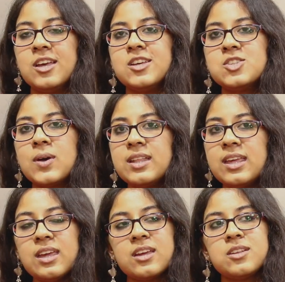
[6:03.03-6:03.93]
So I
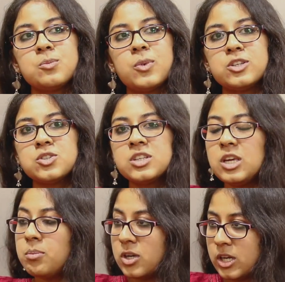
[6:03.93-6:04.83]
think one should
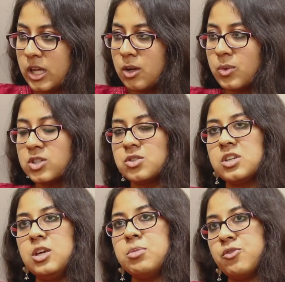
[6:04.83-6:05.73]
keep learning, one should
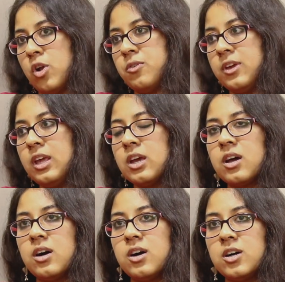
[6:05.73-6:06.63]
keep evolving,
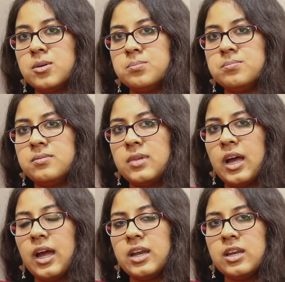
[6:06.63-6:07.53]

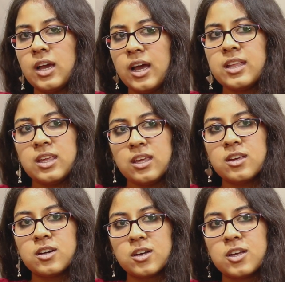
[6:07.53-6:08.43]
and yeah, I think
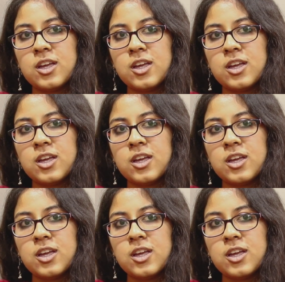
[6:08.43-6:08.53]
uh,